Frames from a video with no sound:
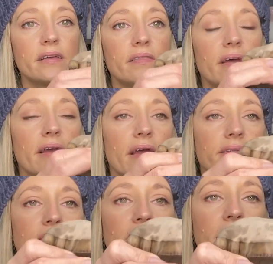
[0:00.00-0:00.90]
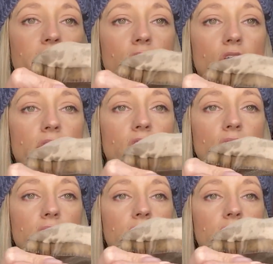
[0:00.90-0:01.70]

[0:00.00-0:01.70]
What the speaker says: and the hand tied area is stretchy,